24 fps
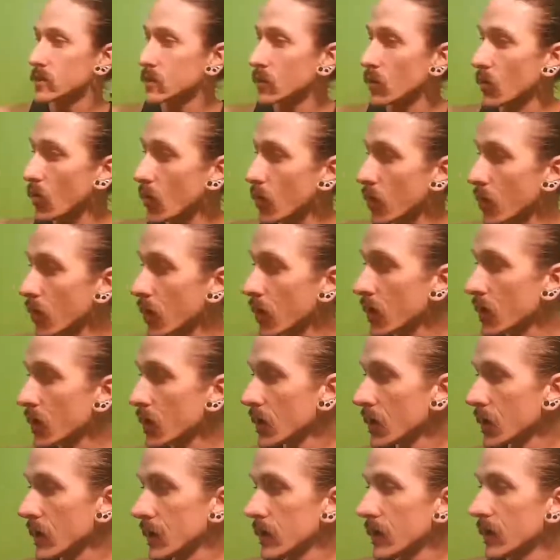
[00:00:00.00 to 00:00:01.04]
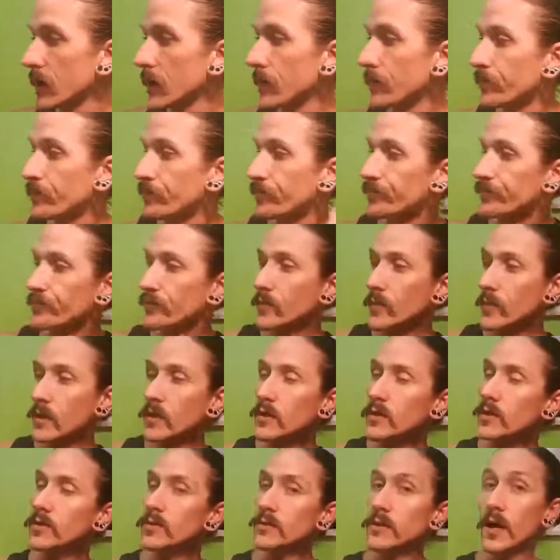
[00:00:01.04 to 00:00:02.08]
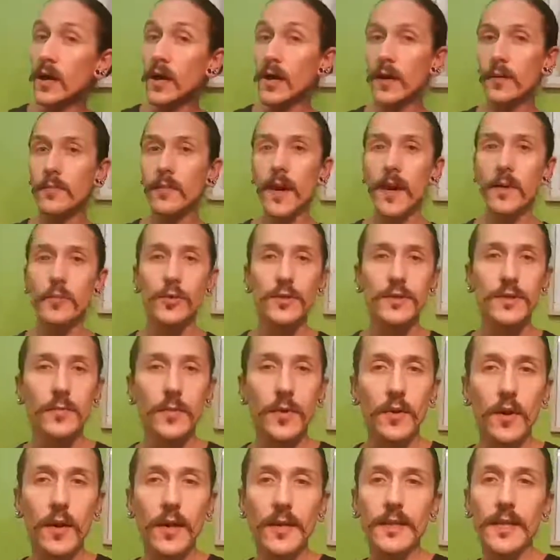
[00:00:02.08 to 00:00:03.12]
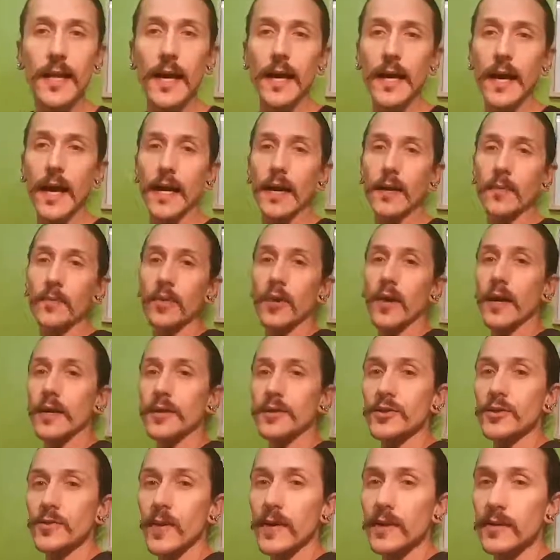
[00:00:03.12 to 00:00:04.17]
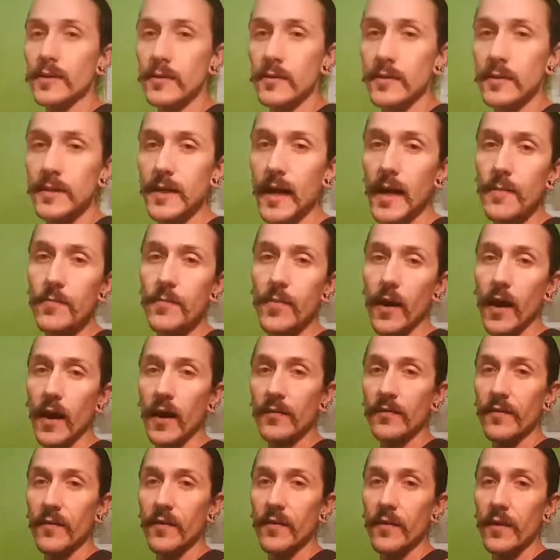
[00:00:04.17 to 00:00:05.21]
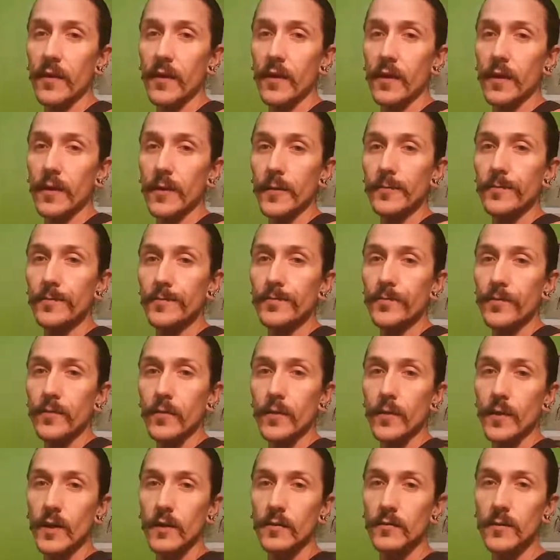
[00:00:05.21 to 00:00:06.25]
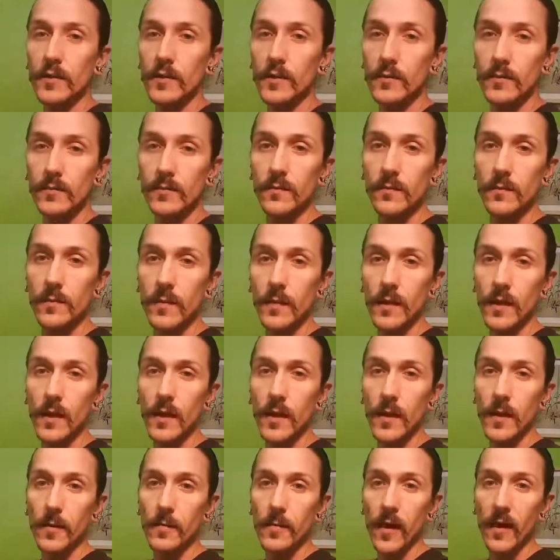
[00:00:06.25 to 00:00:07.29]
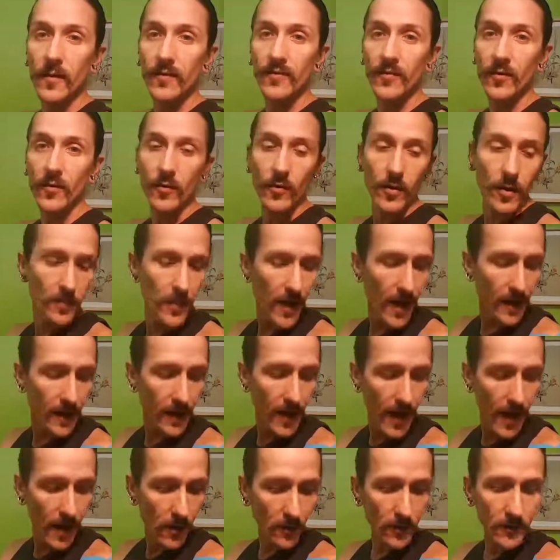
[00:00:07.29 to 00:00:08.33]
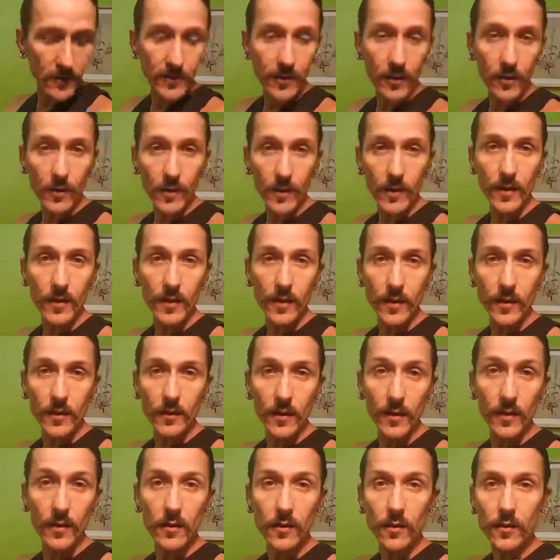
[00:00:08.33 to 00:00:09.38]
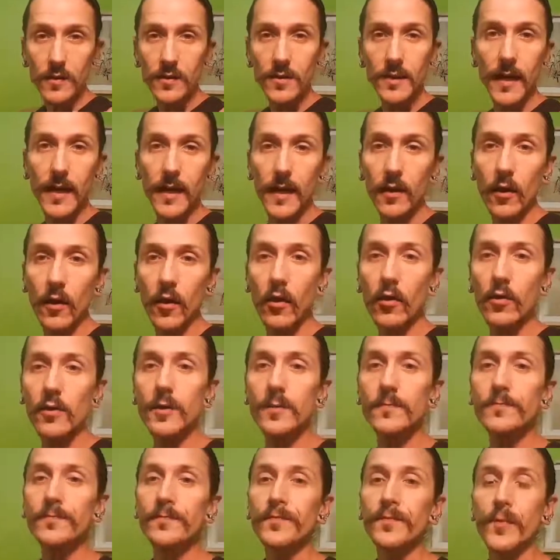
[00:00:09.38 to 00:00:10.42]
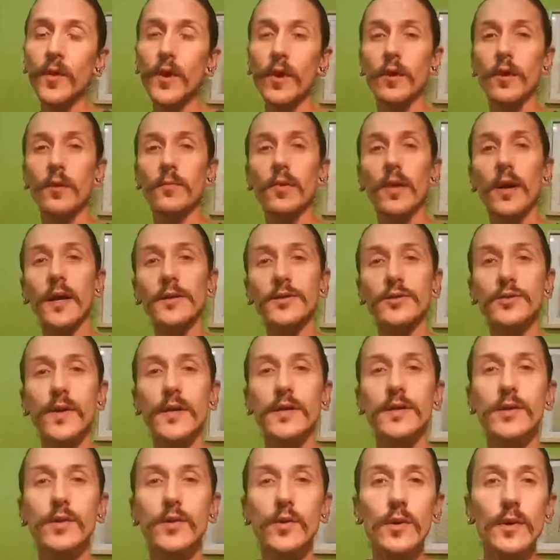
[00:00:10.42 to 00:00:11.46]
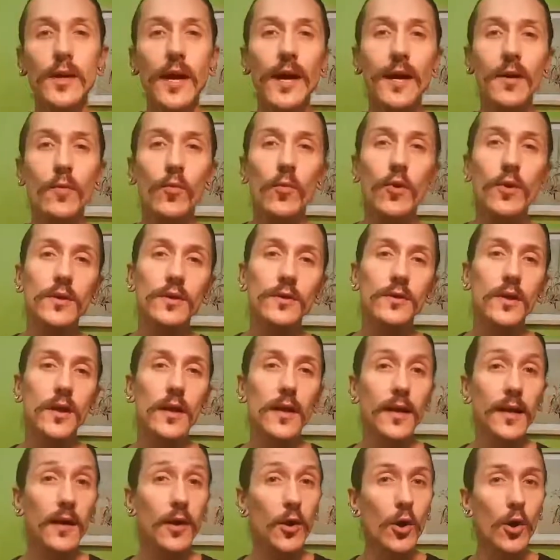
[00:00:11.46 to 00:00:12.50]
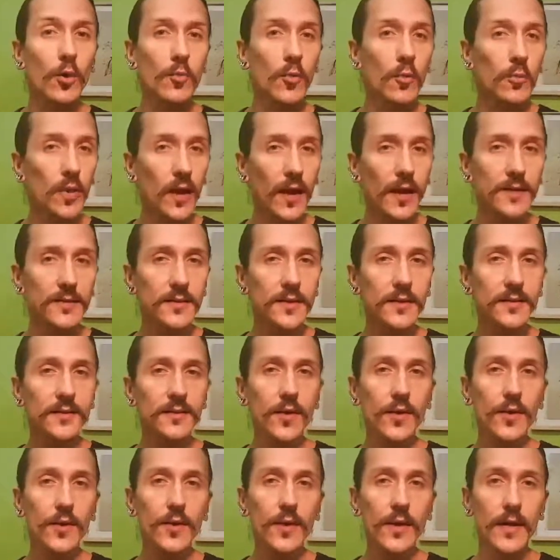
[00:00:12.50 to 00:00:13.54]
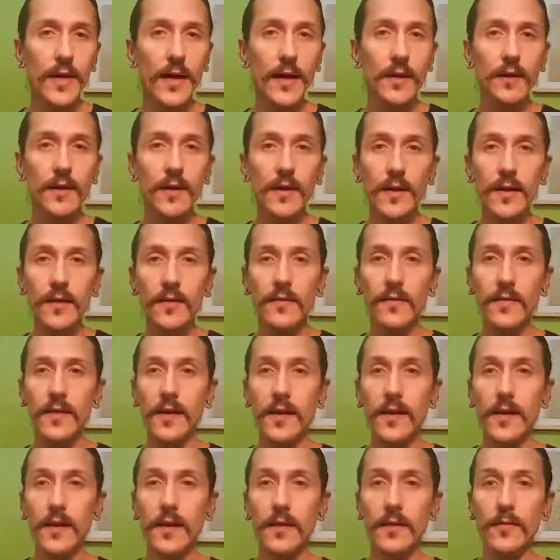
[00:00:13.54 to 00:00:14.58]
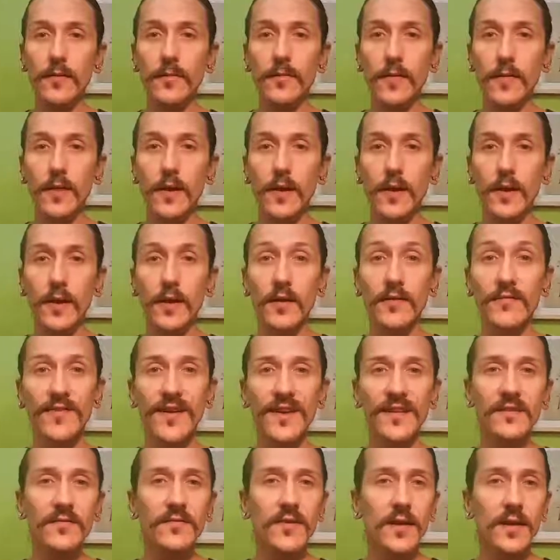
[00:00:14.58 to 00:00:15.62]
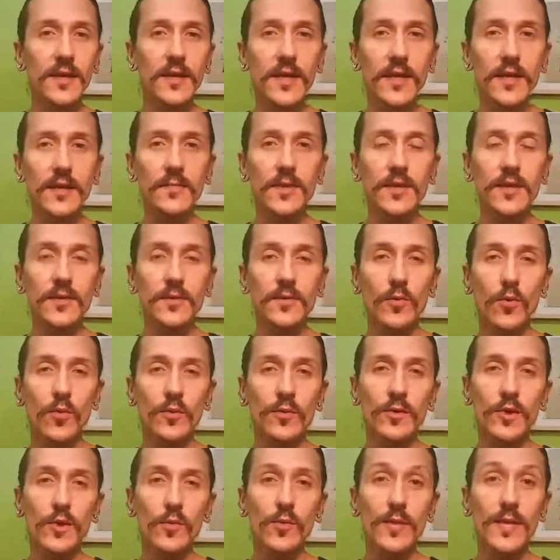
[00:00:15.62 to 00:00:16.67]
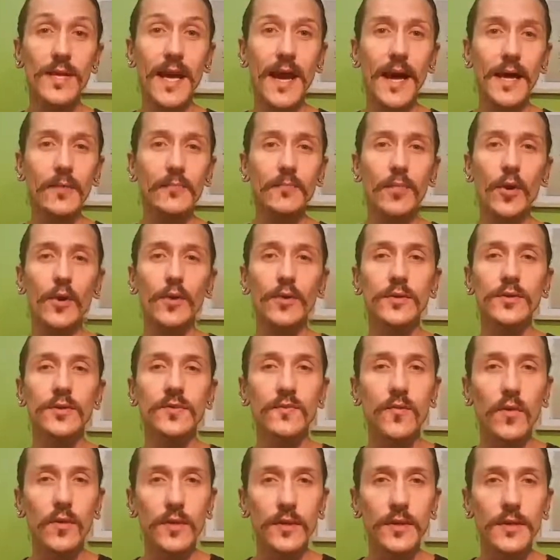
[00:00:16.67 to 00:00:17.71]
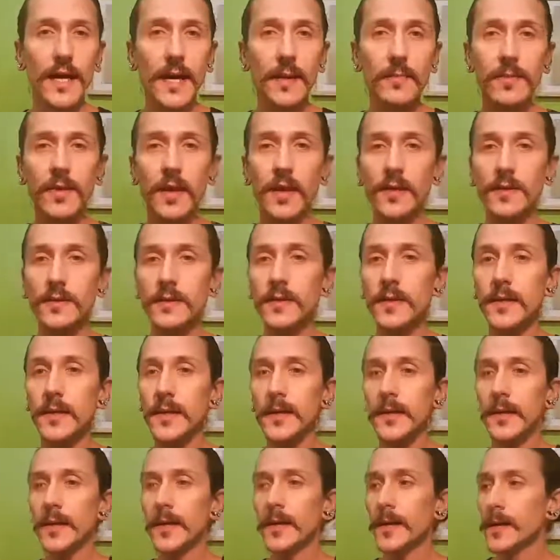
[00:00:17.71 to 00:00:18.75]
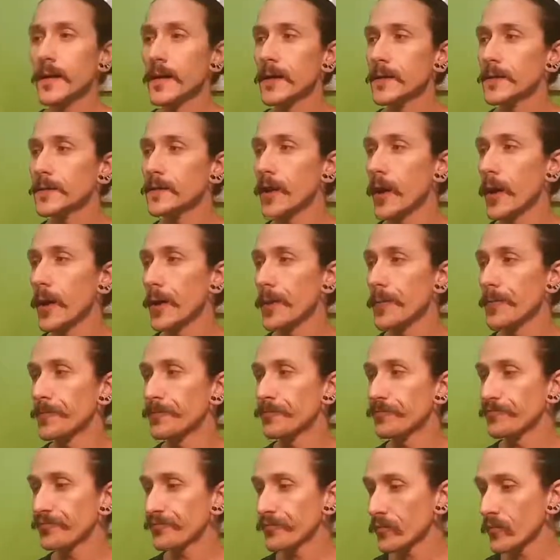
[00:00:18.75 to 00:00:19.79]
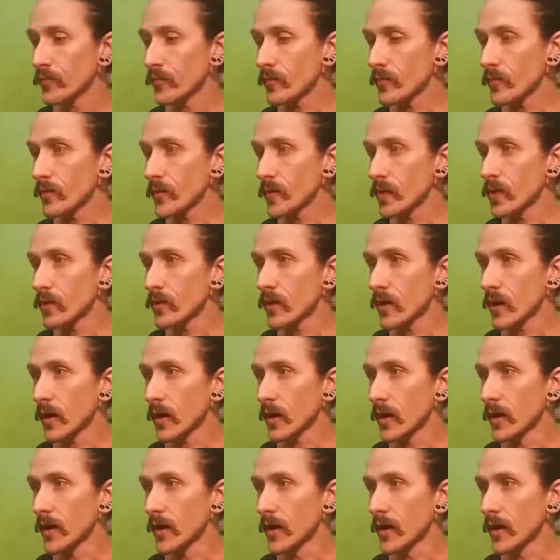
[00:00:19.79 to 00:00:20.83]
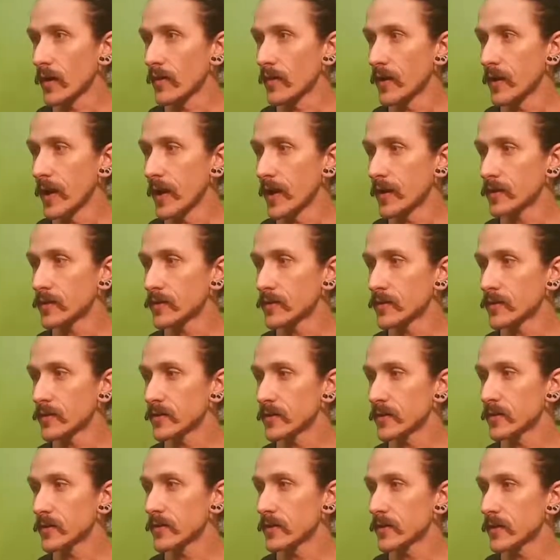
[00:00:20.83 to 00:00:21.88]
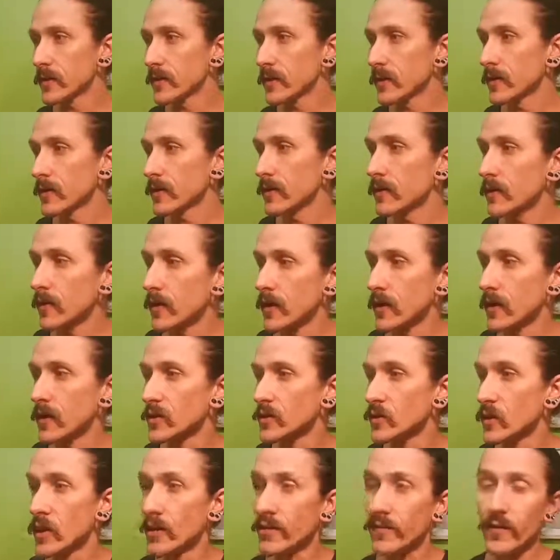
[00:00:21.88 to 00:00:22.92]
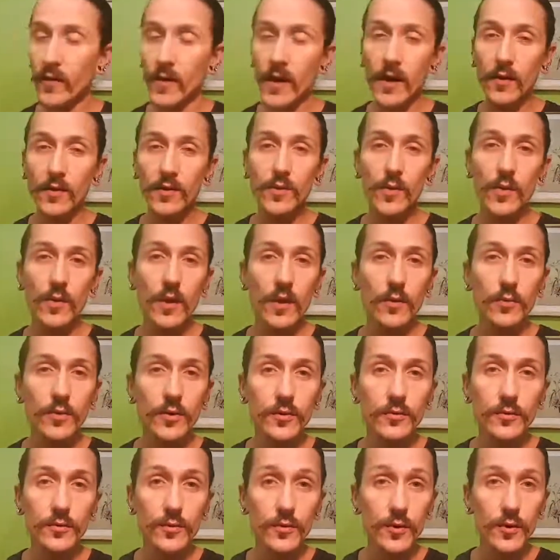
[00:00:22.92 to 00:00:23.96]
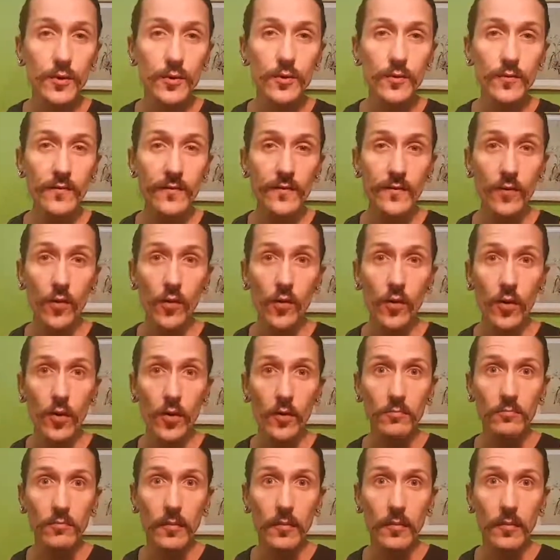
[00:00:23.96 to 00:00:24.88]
or tiger balm or something like that and apply it straight to the tape after about an hour or so when the glue is taken hold. You can apply it straight to it and it works like a herbal plaster, so you get the effect of the liniment also with the added bonus of what the tape does. So in the next 24 hours, what I would do for